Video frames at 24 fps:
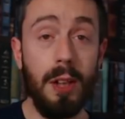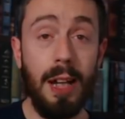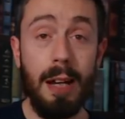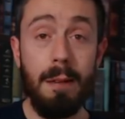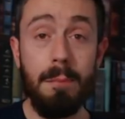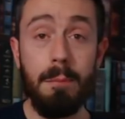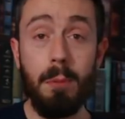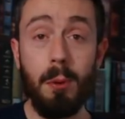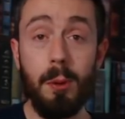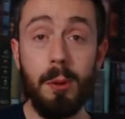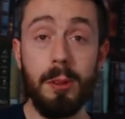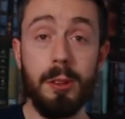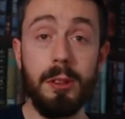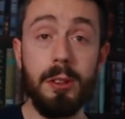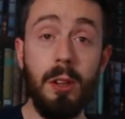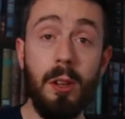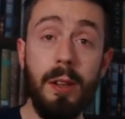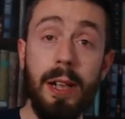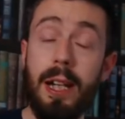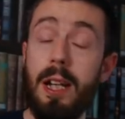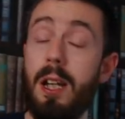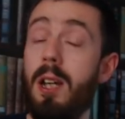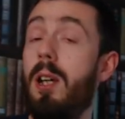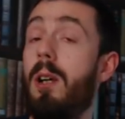LAN ports on
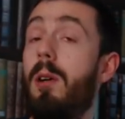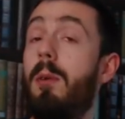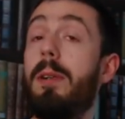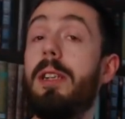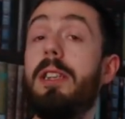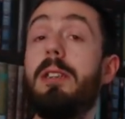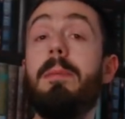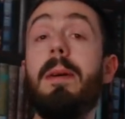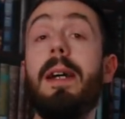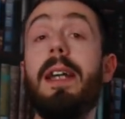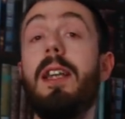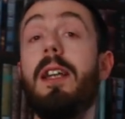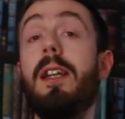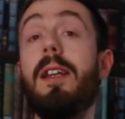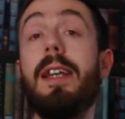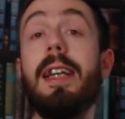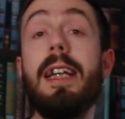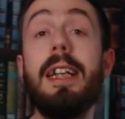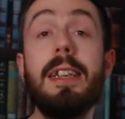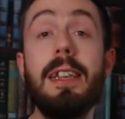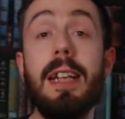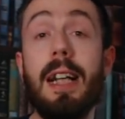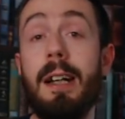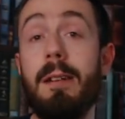it, which mean that
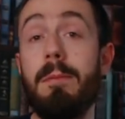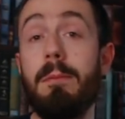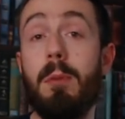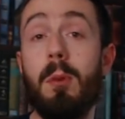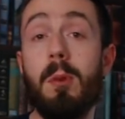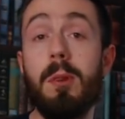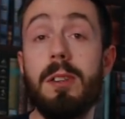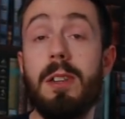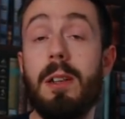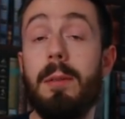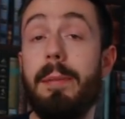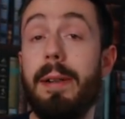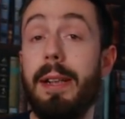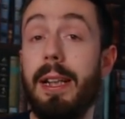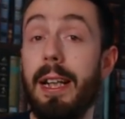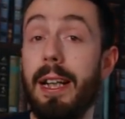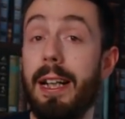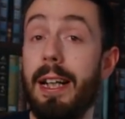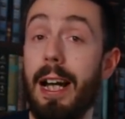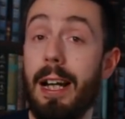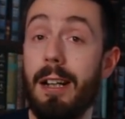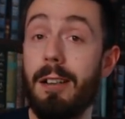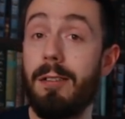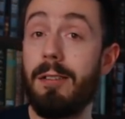these LAN ports can be
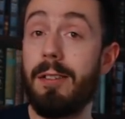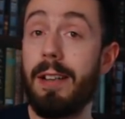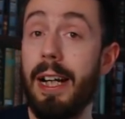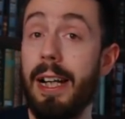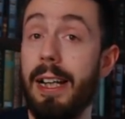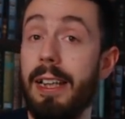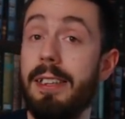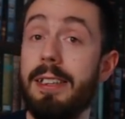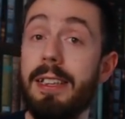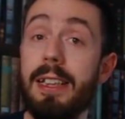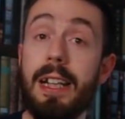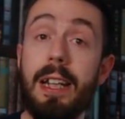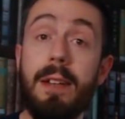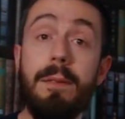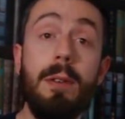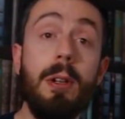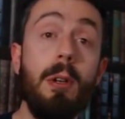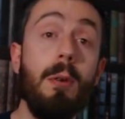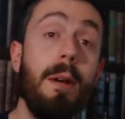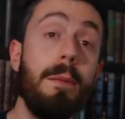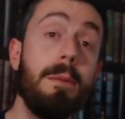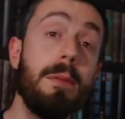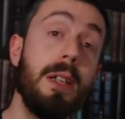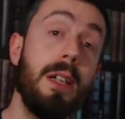link aggregated to give you
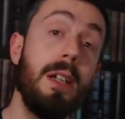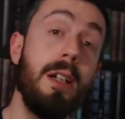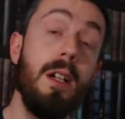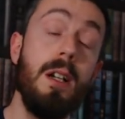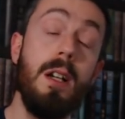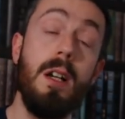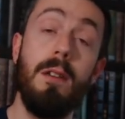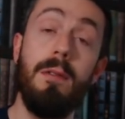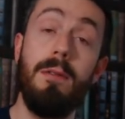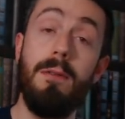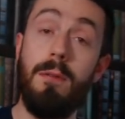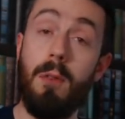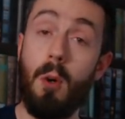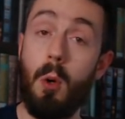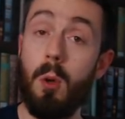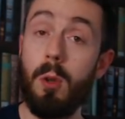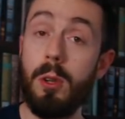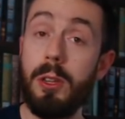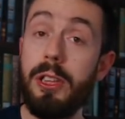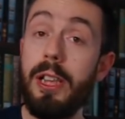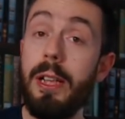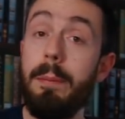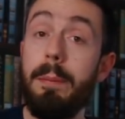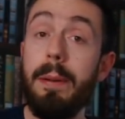up to four
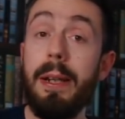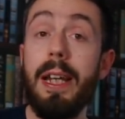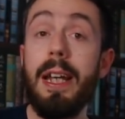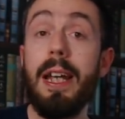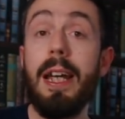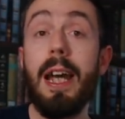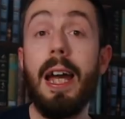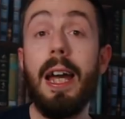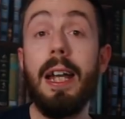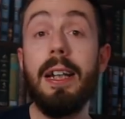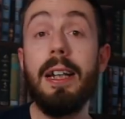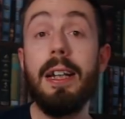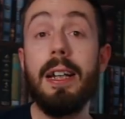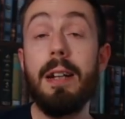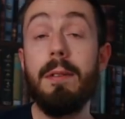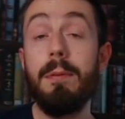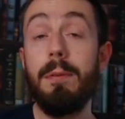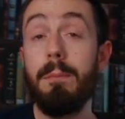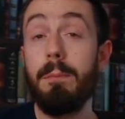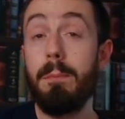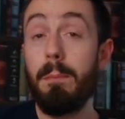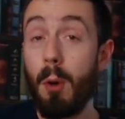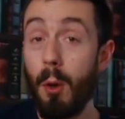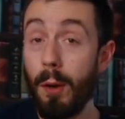G B E at any
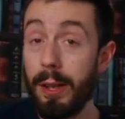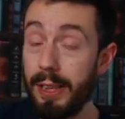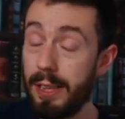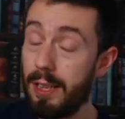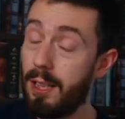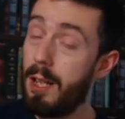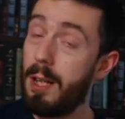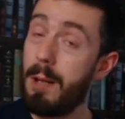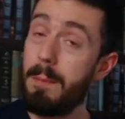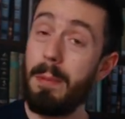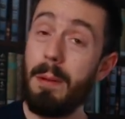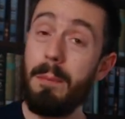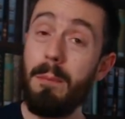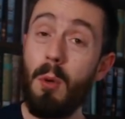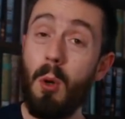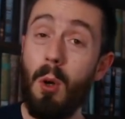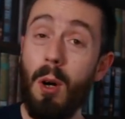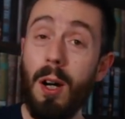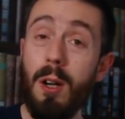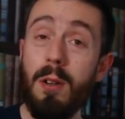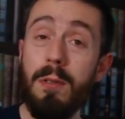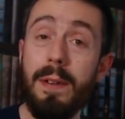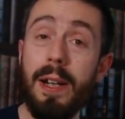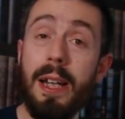given point. But
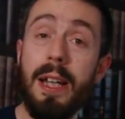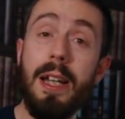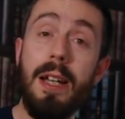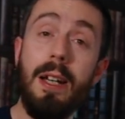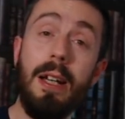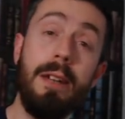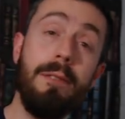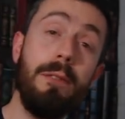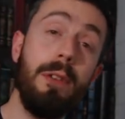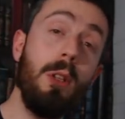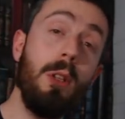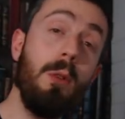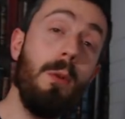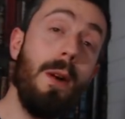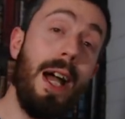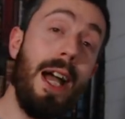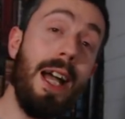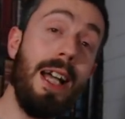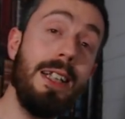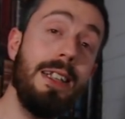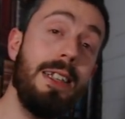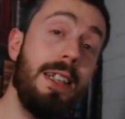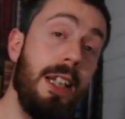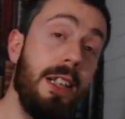moreover, if you
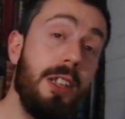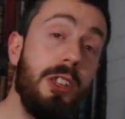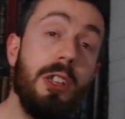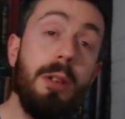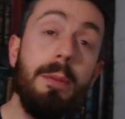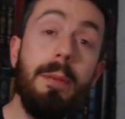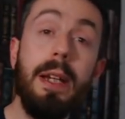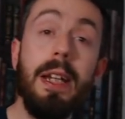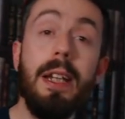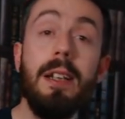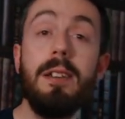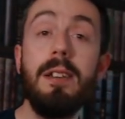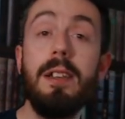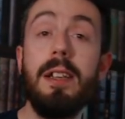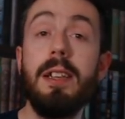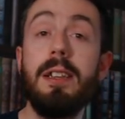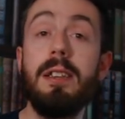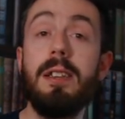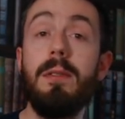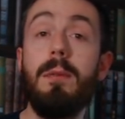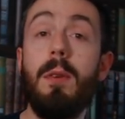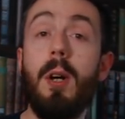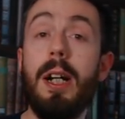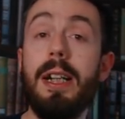add ten G B E to this
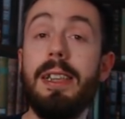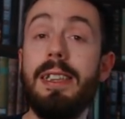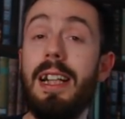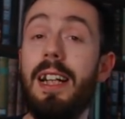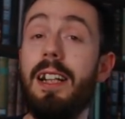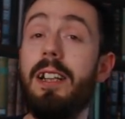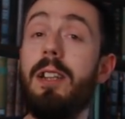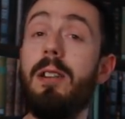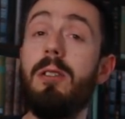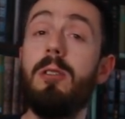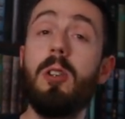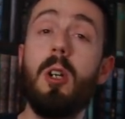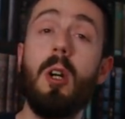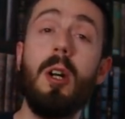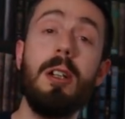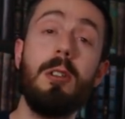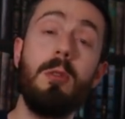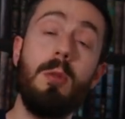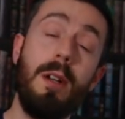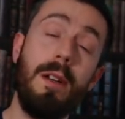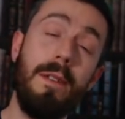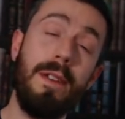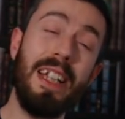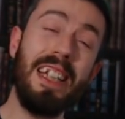device and utilize
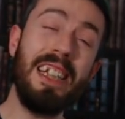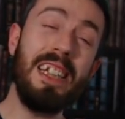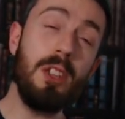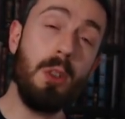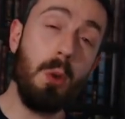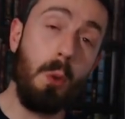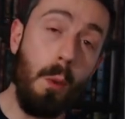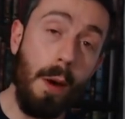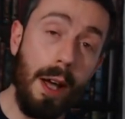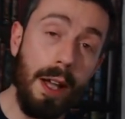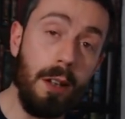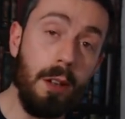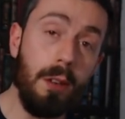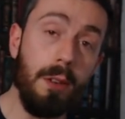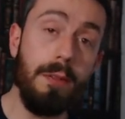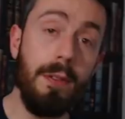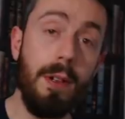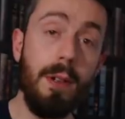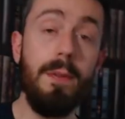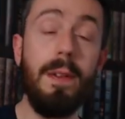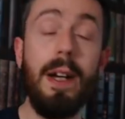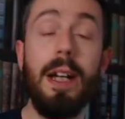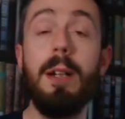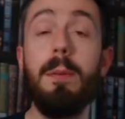one of the twelve
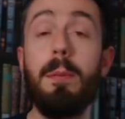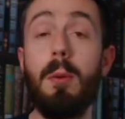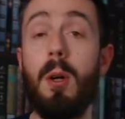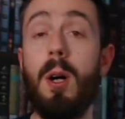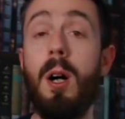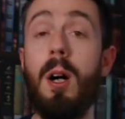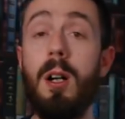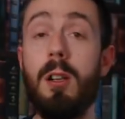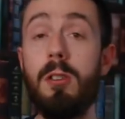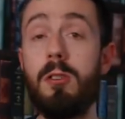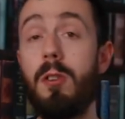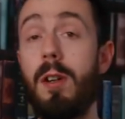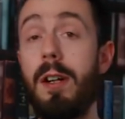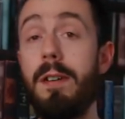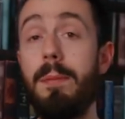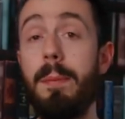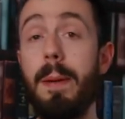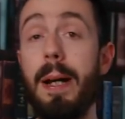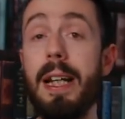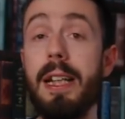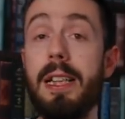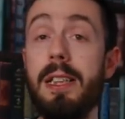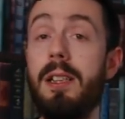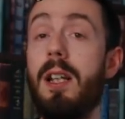available hard drive
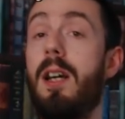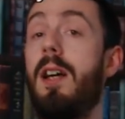bays